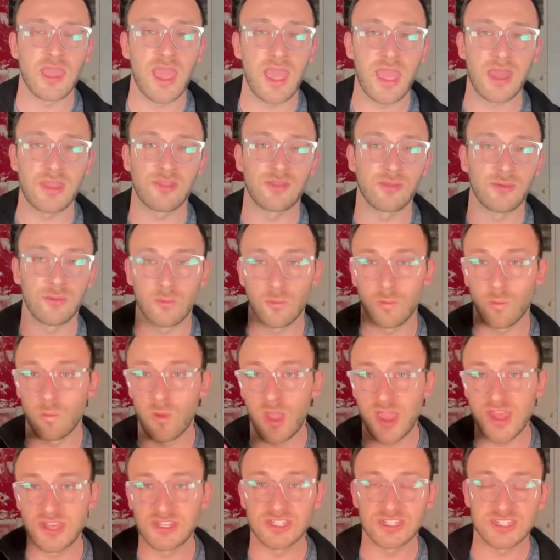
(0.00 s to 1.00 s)
and
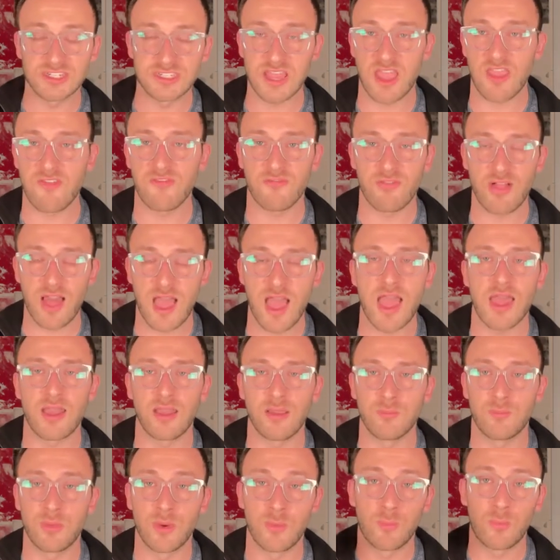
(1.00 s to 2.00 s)
wages stay
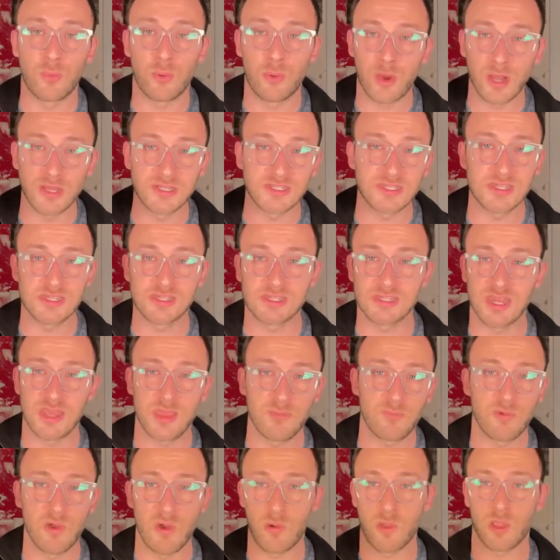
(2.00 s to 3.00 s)
flat, but prices
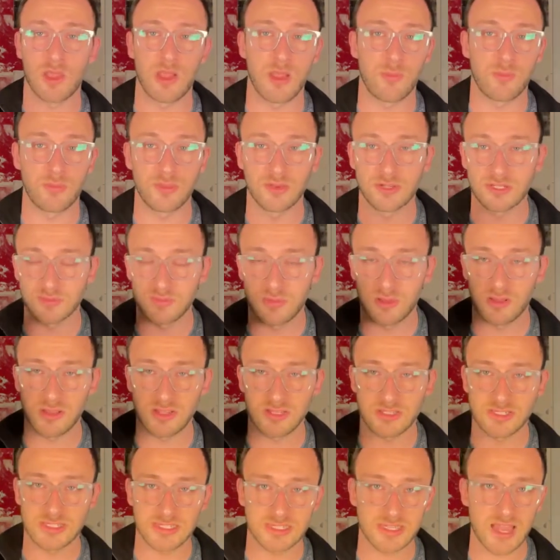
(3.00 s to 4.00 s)
keep going up. There's been
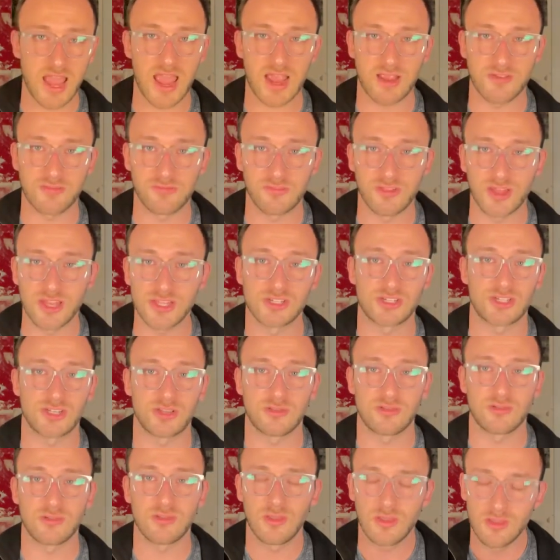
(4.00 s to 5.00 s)
a
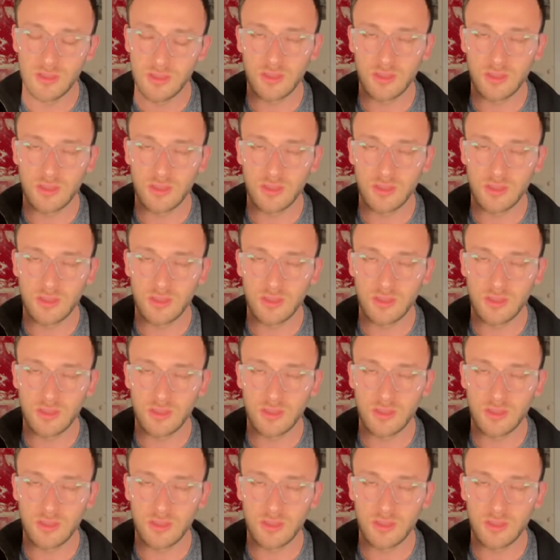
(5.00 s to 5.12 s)
stagflation